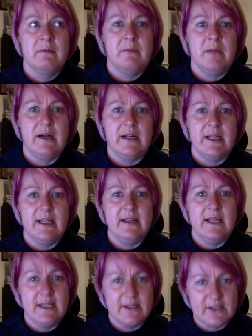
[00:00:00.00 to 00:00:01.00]
my
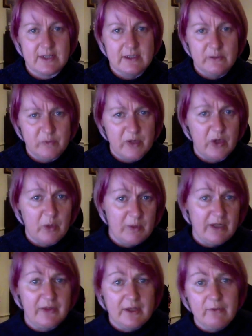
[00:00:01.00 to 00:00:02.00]
ears kind of prick up
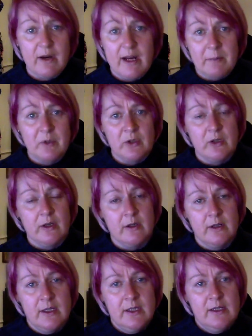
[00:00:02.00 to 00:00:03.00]
and I think, right, I'm gonna